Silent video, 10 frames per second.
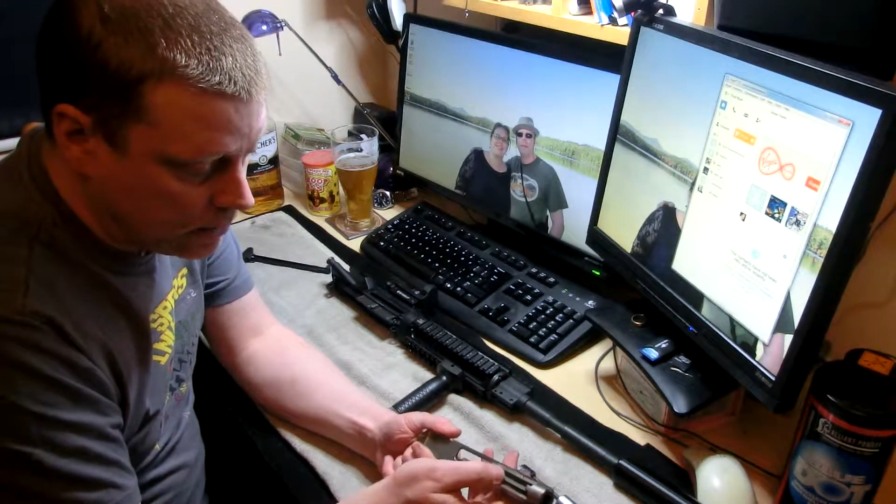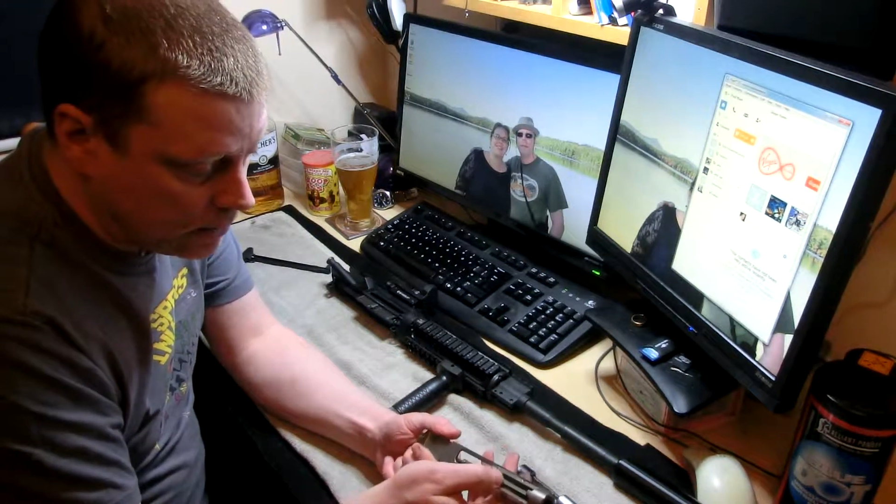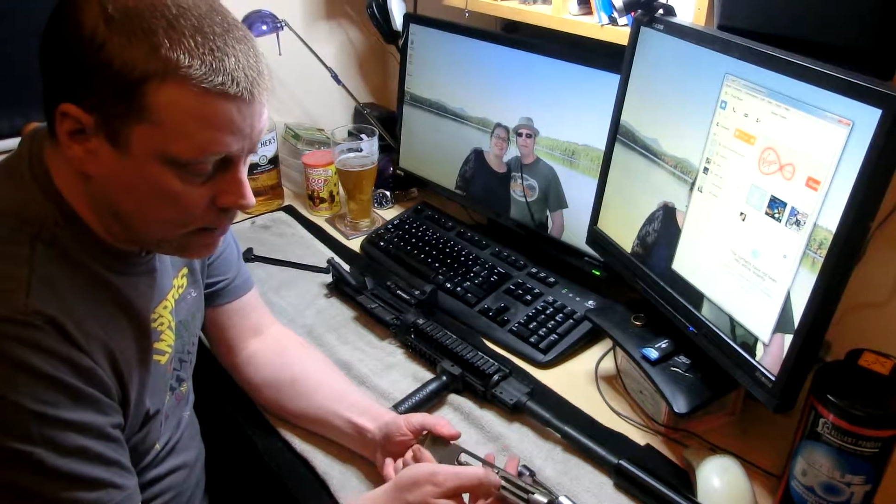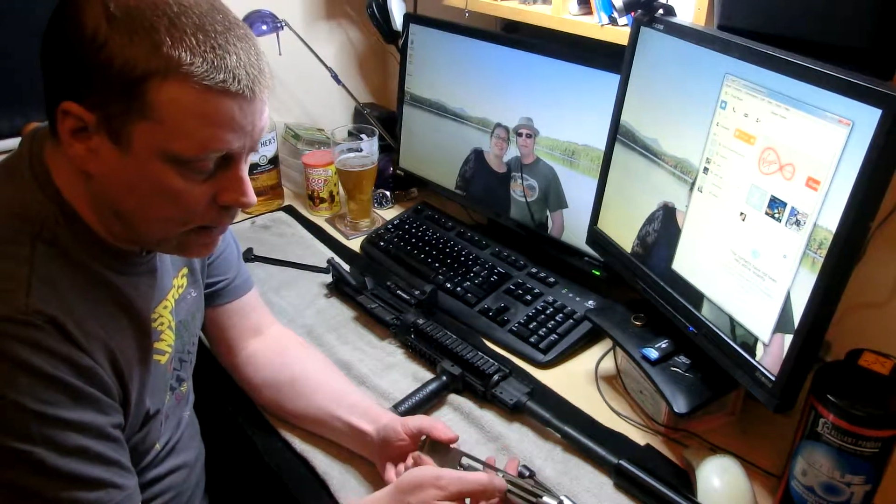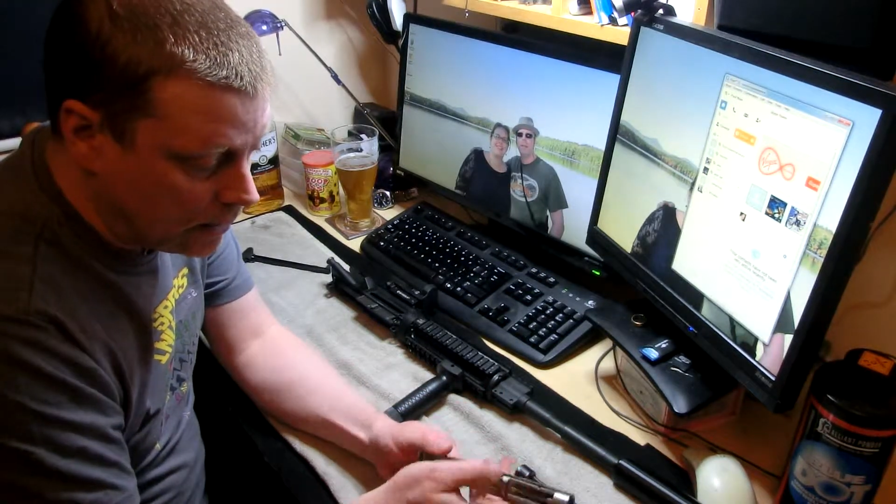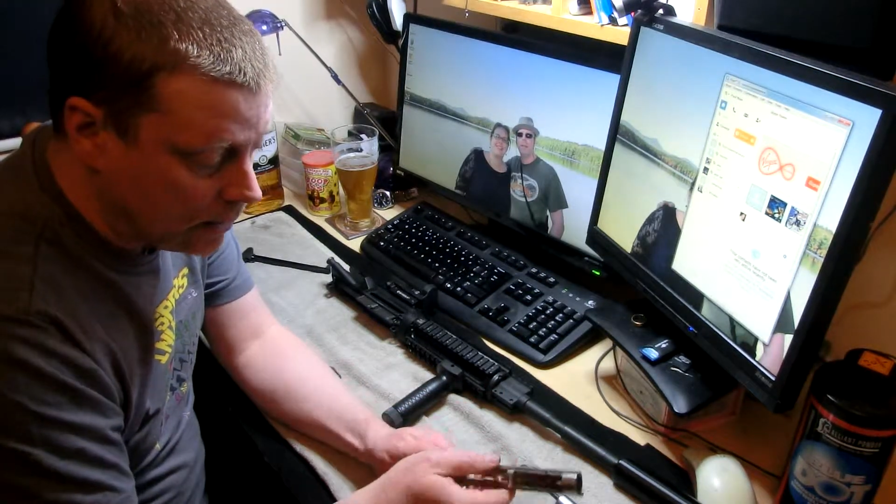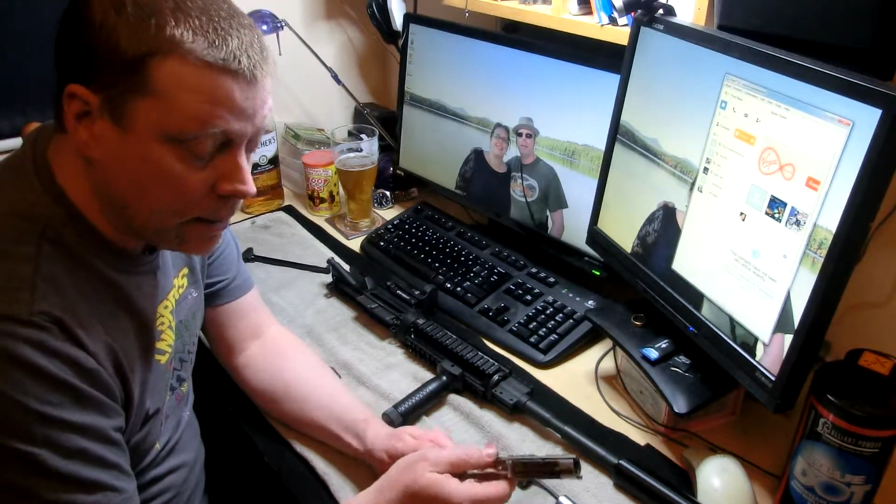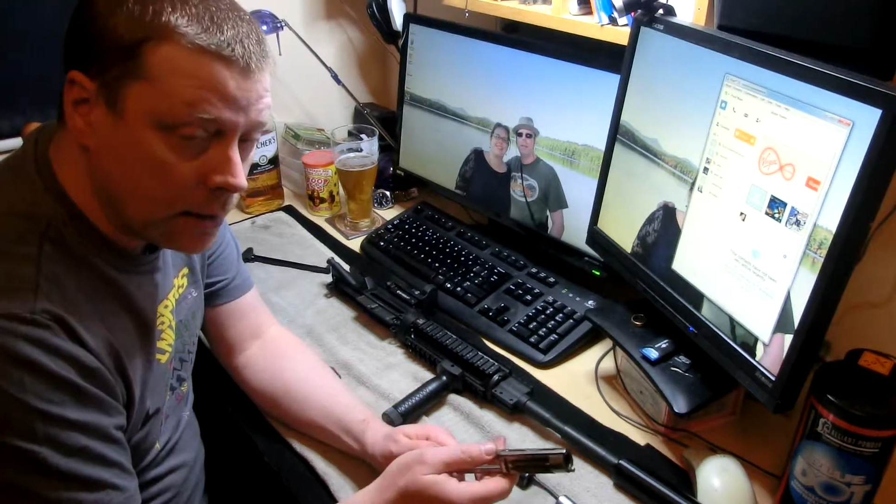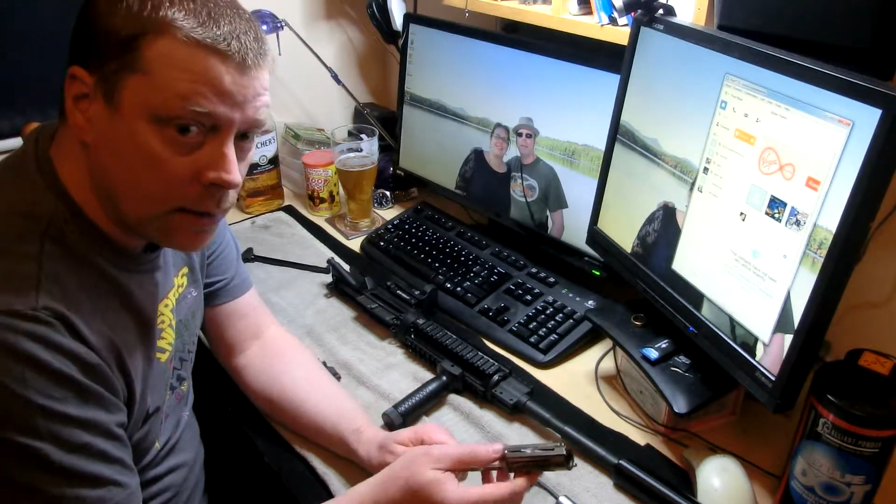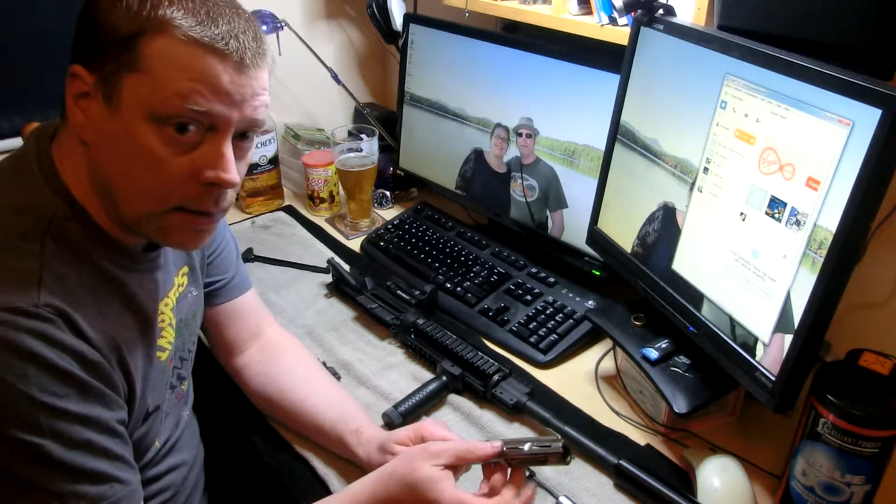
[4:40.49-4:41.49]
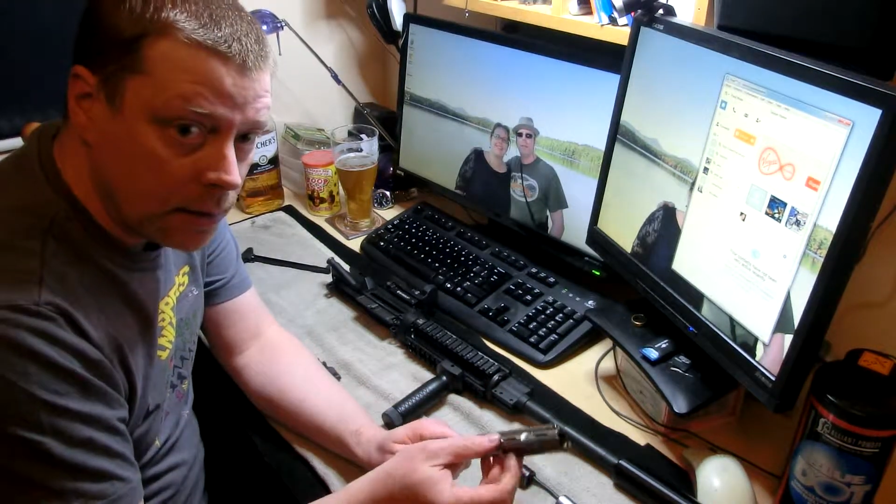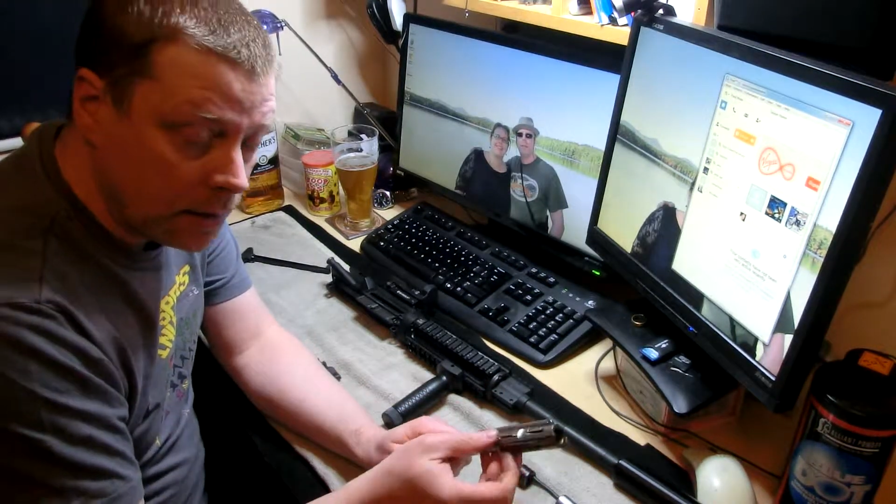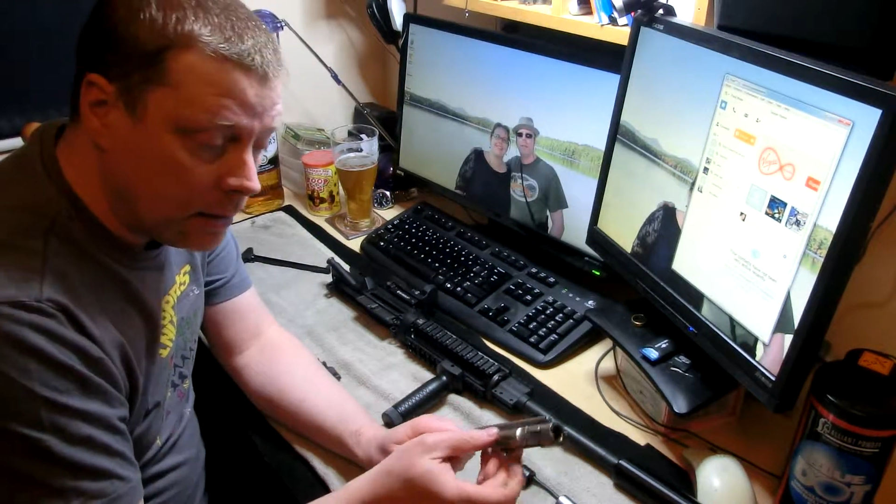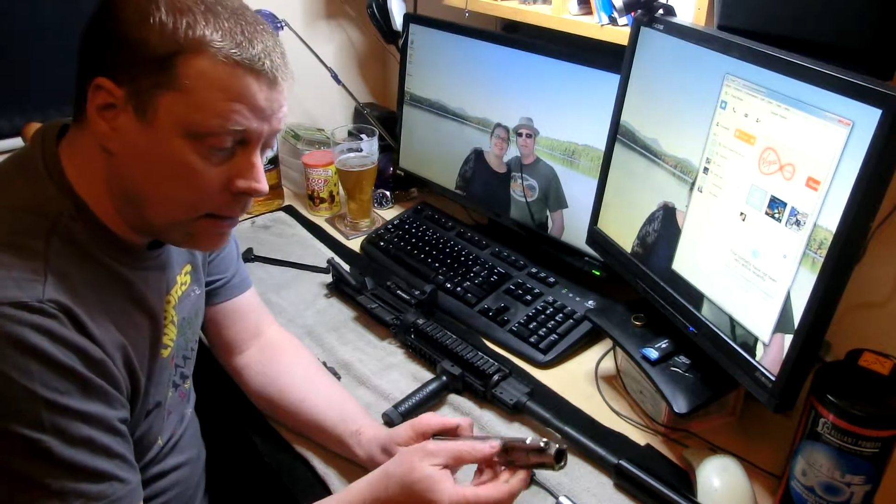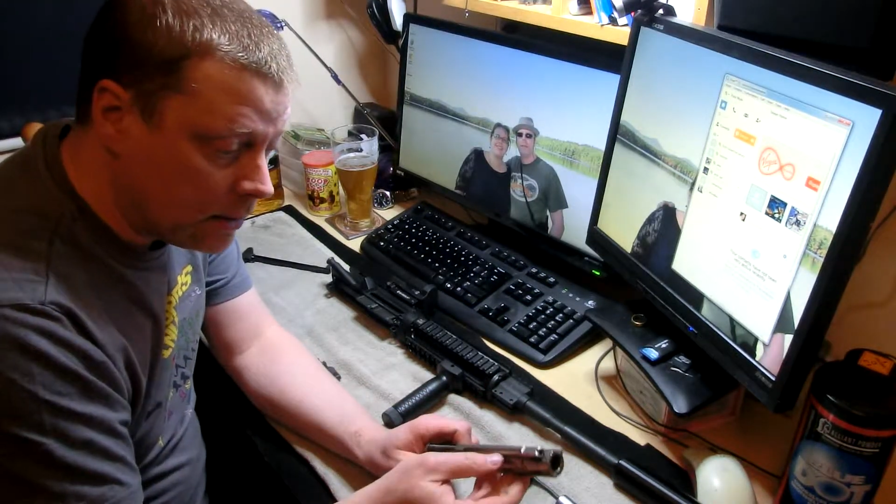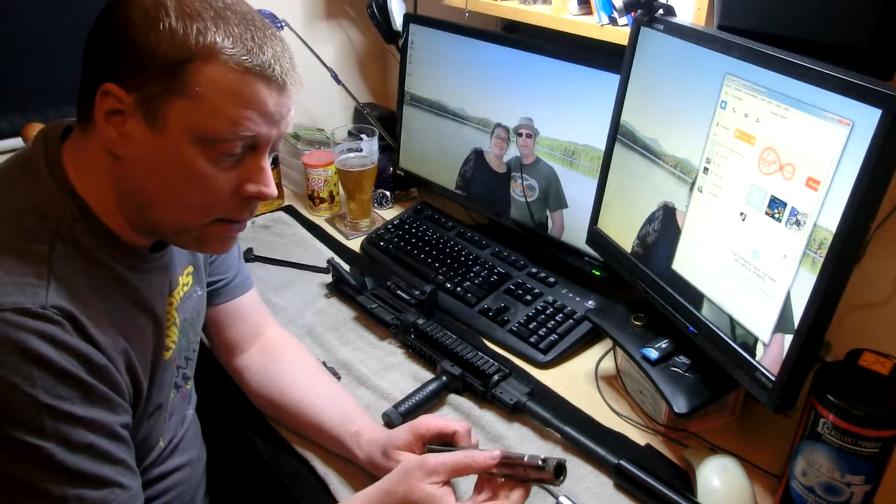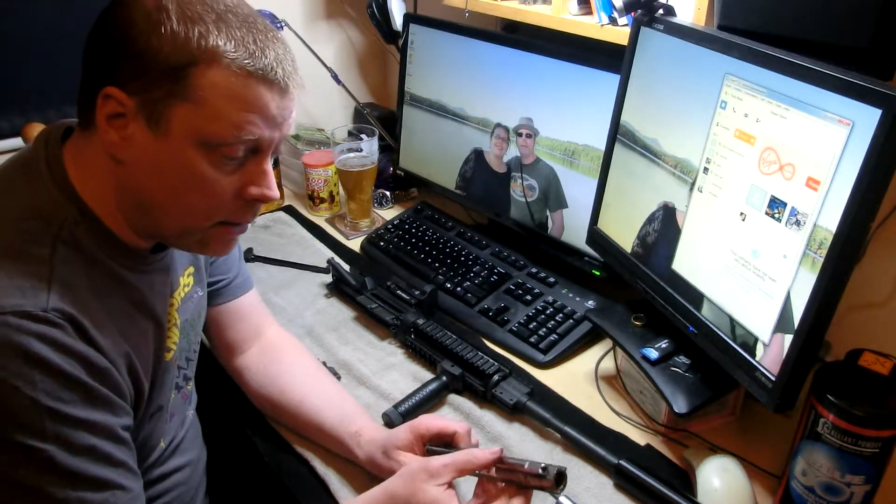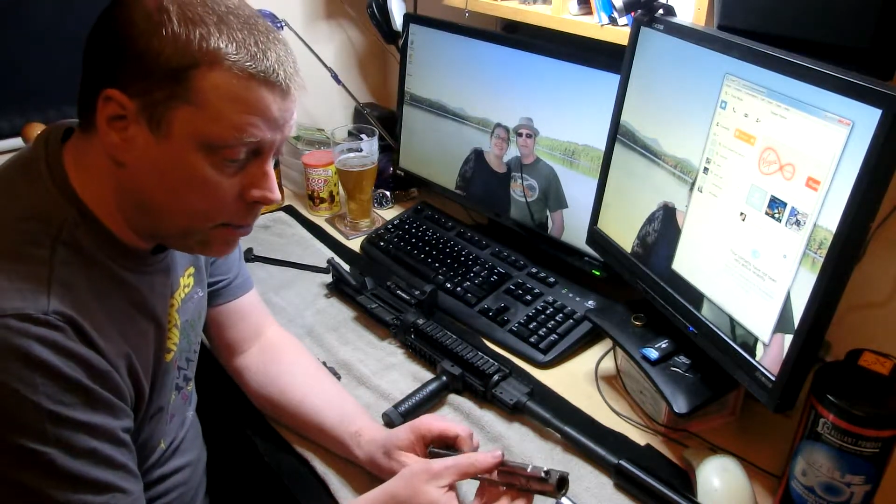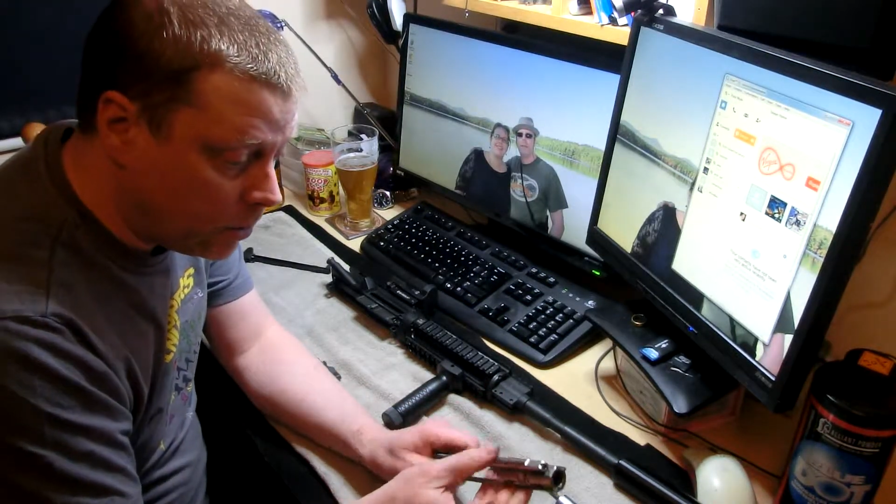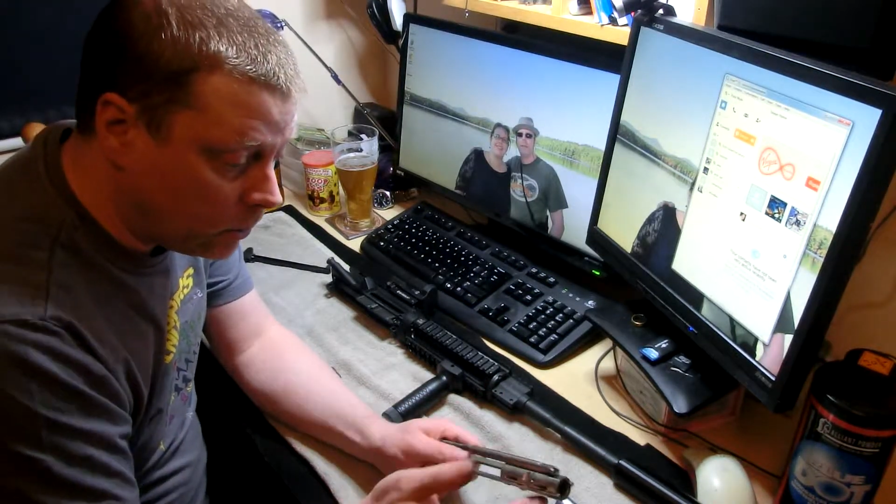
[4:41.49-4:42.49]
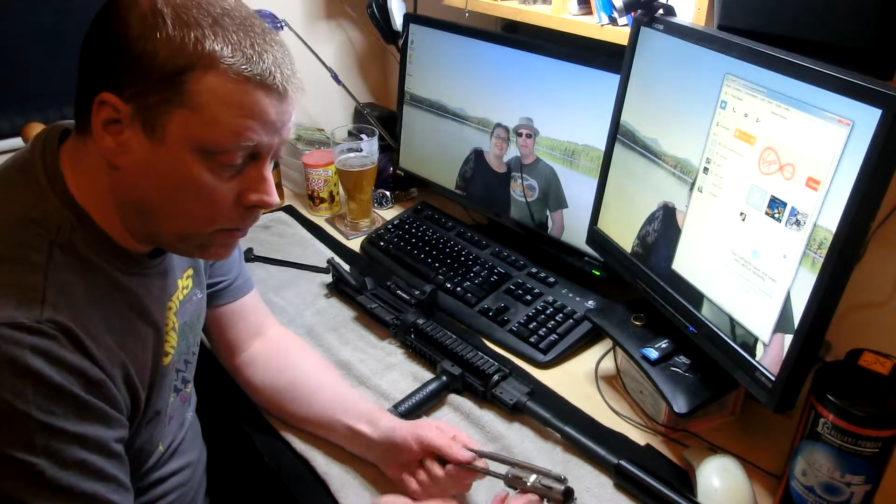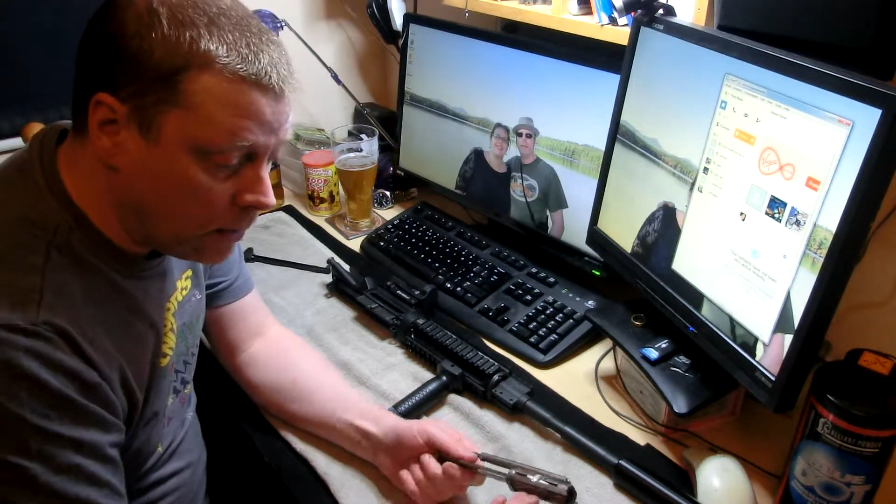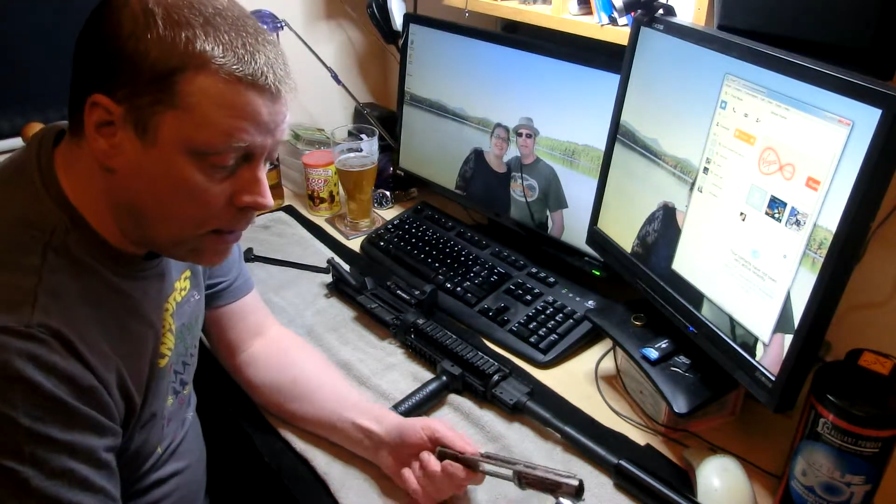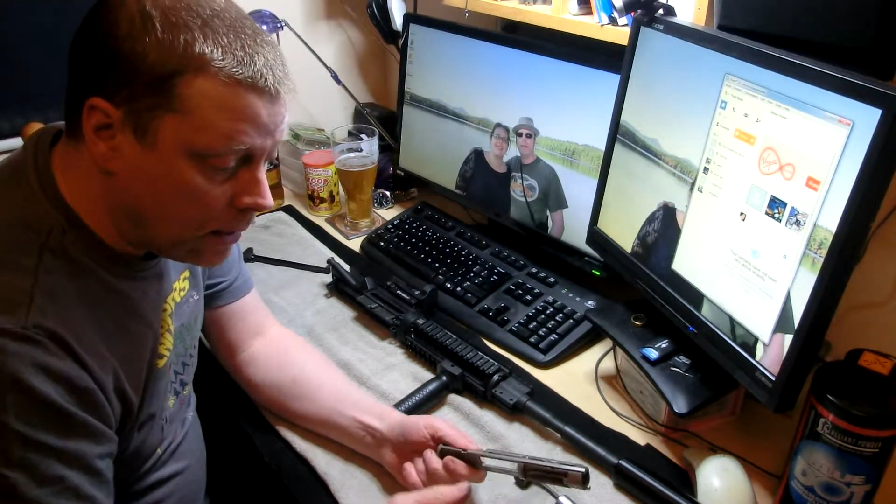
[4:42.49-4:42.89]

contained inside the bolt.